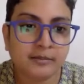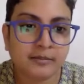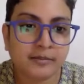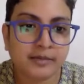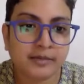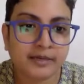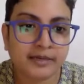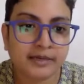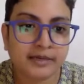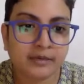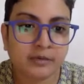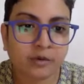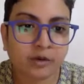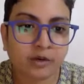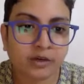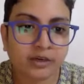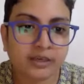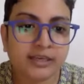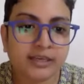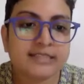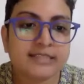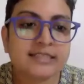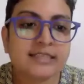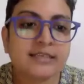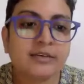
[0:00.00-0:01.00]
But yeah, water
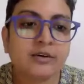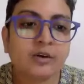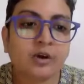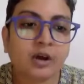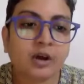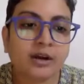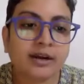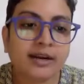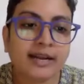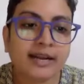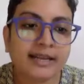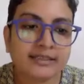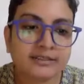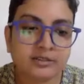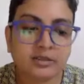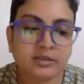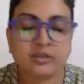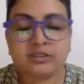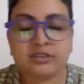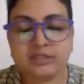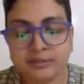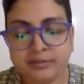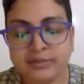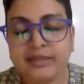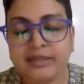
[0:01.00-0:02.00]
lilies are not as
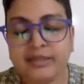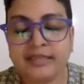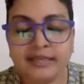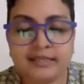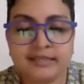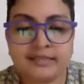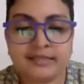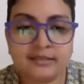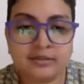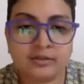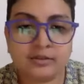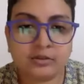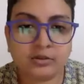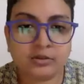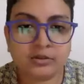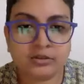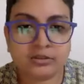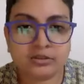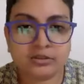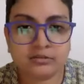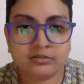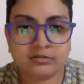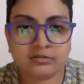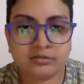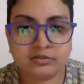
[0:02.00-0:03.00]
toxic, but they are still
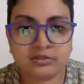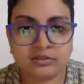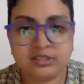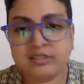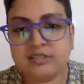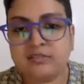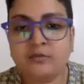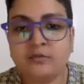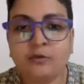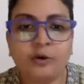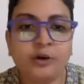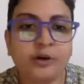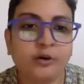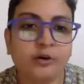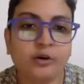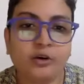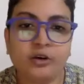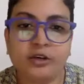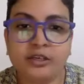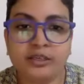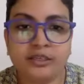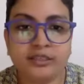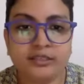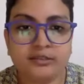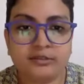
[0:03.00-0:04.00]
toxic. So just avoid all
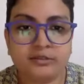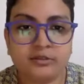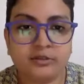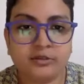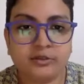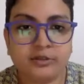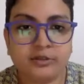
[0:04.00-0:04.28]
lilies.